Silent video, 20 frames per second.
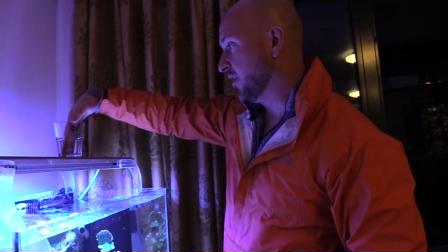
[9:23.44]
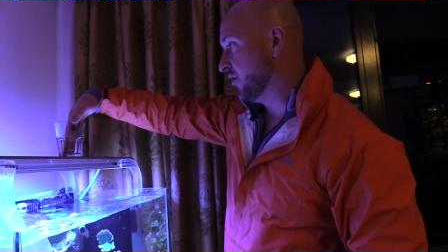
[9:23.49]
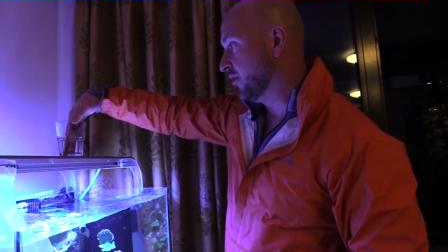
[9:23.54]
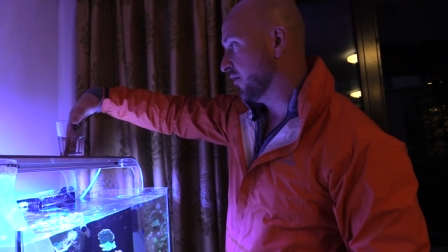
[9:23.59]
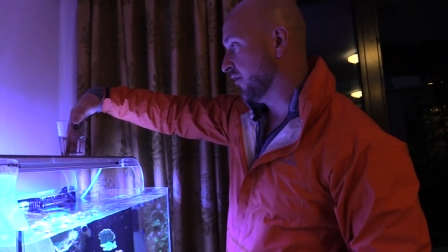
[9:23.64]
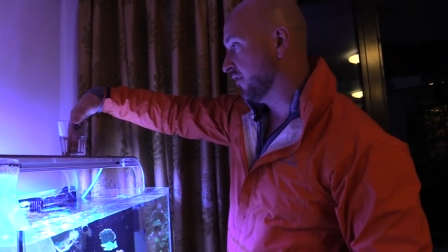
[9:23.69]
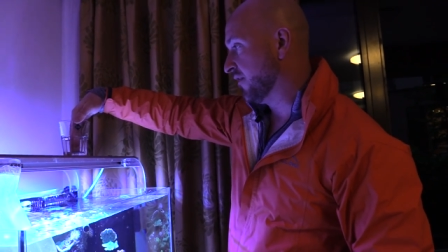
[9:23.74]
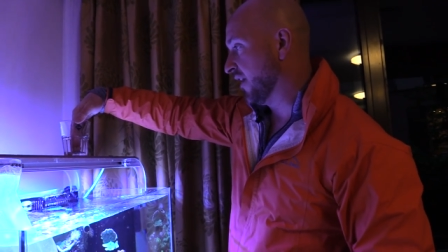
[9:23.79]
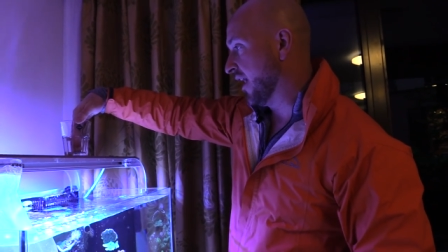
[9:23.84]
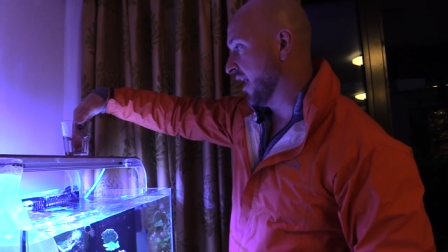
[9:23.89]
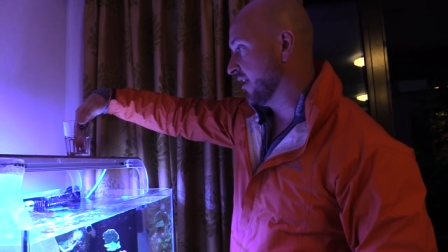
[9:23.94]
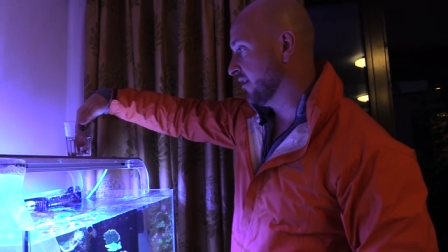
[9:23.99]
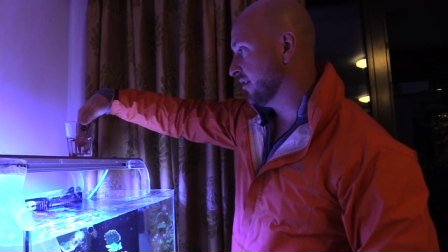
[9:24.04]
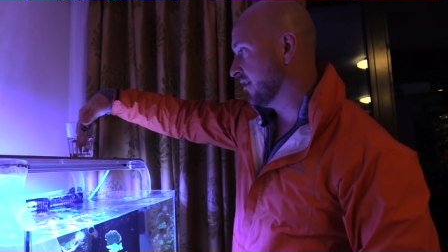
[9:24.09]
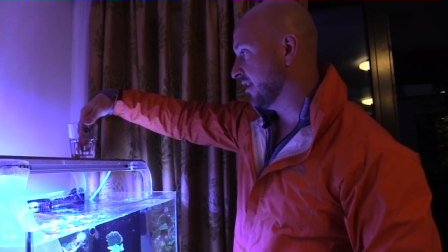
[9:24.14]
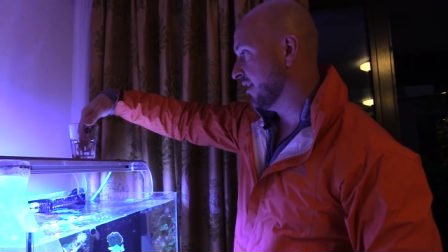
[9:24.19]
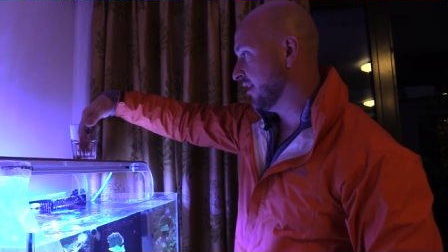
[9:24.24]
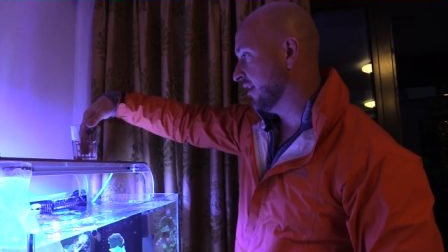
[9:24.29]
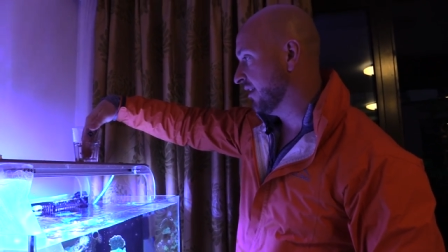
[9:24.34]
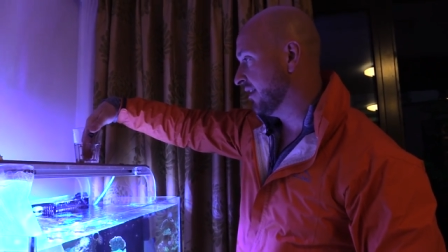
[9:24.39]
too
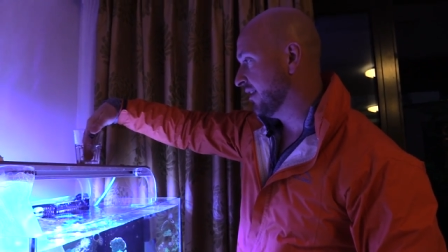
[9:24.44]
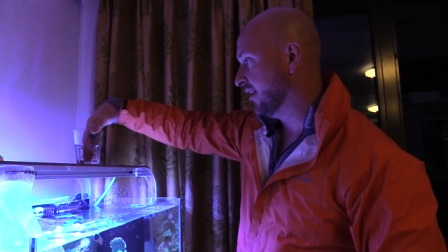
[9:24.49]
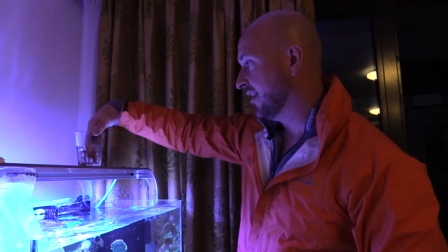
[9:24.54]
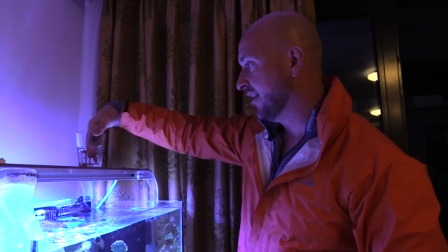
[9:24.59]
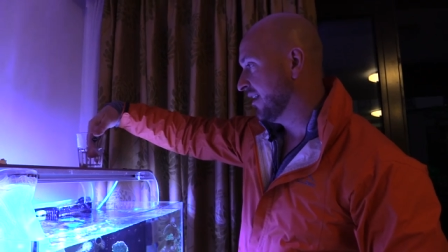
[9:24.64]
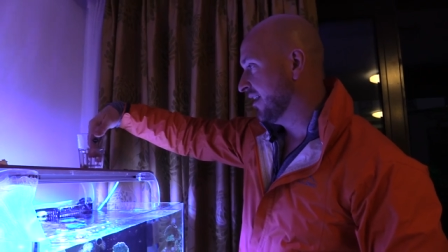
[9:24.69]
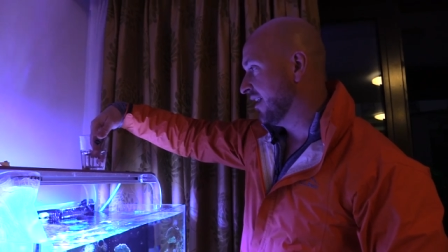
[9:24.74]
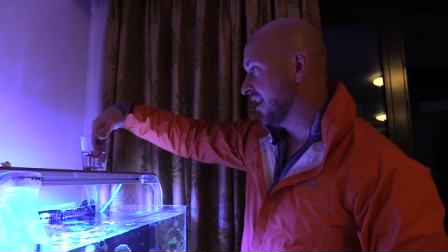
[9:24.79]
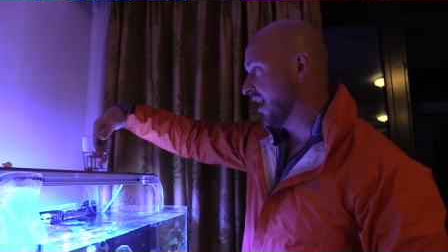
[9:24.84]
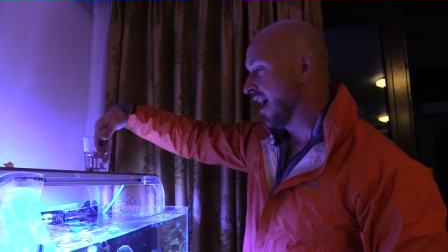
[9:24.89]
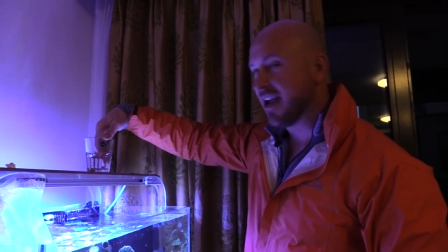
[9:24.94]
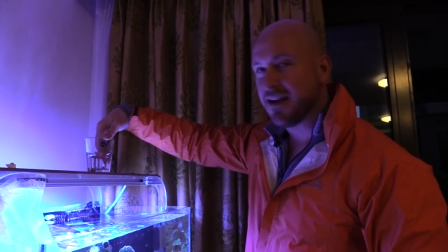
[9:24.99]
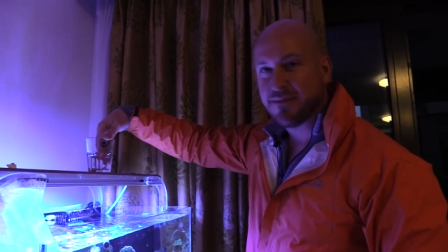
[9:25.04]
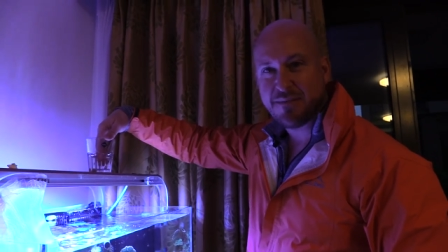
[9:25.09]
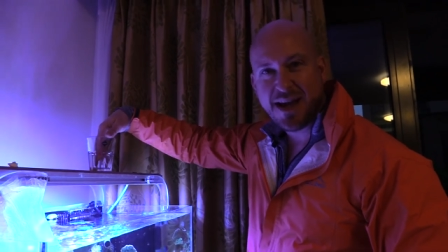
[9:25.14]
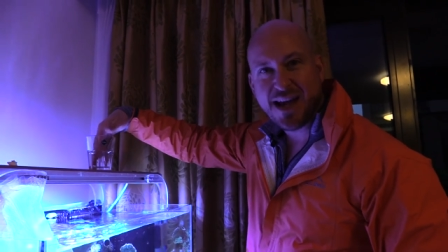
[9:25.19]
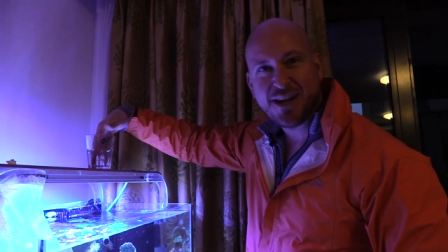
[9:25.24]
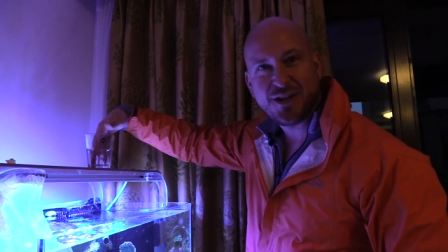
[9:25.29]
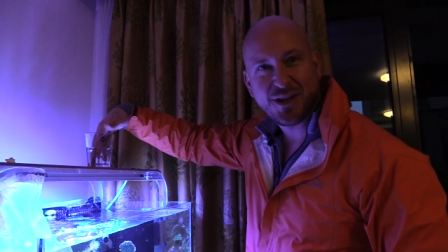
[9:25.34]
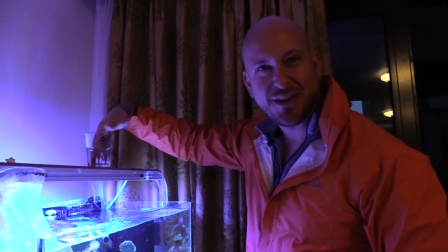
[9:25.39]
fast, I
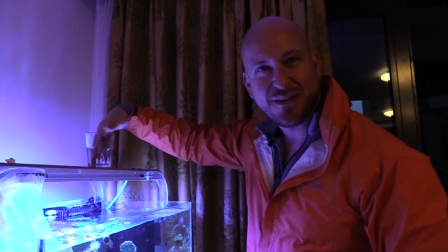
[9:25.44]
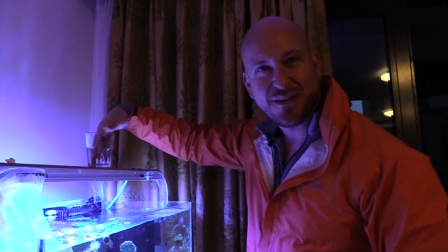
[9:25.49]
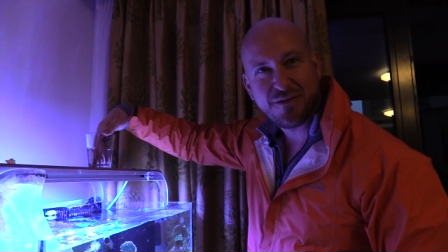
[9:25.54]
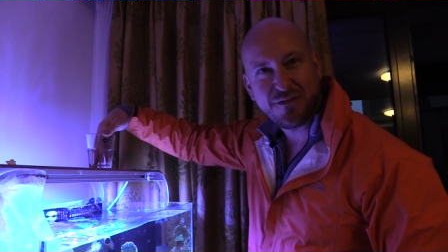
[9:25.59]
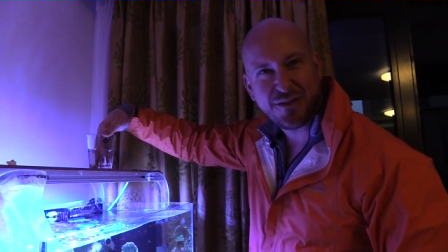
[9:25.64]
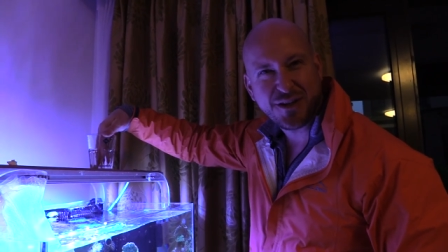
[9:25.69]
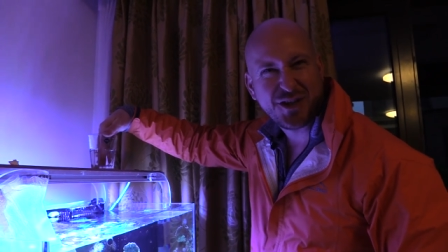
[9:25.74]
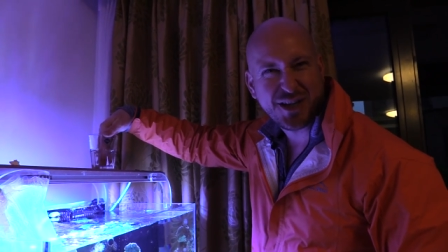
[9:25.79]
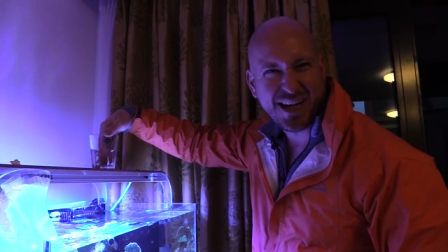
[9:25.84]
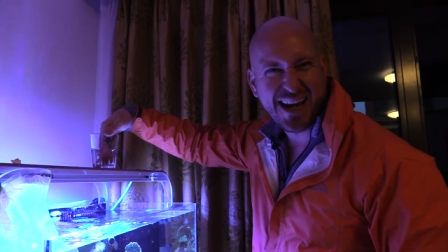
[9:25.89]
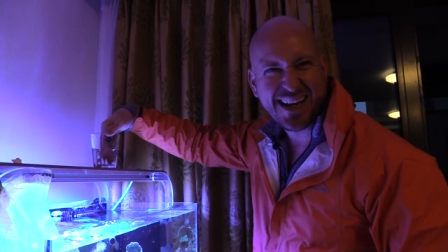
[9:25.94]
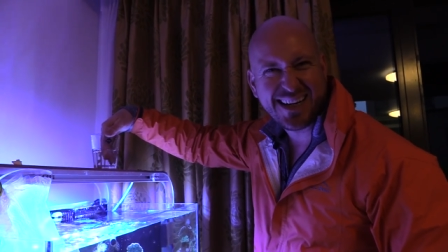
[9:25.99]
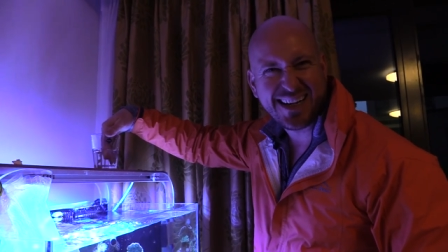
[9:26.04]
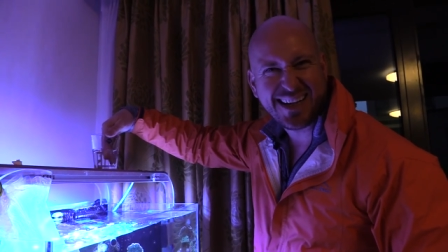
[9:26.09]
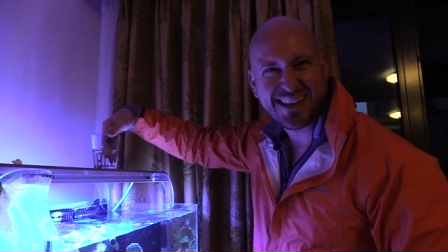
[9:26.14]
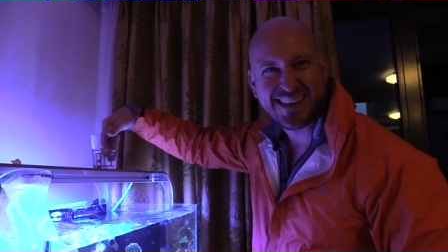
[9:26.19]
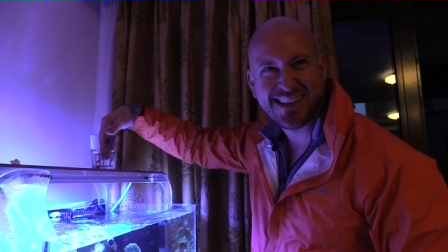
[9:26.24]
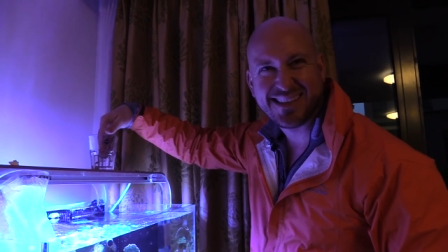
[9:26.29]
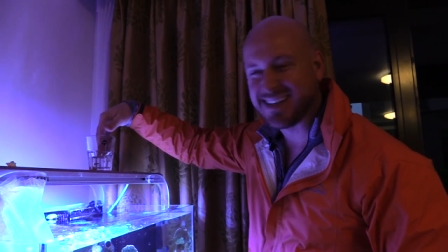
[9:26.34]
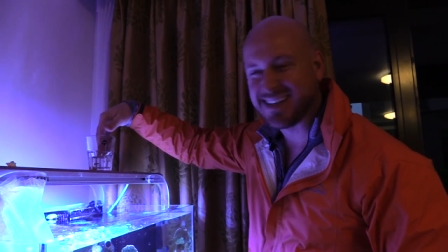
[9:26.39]
imagine the fish kind of get the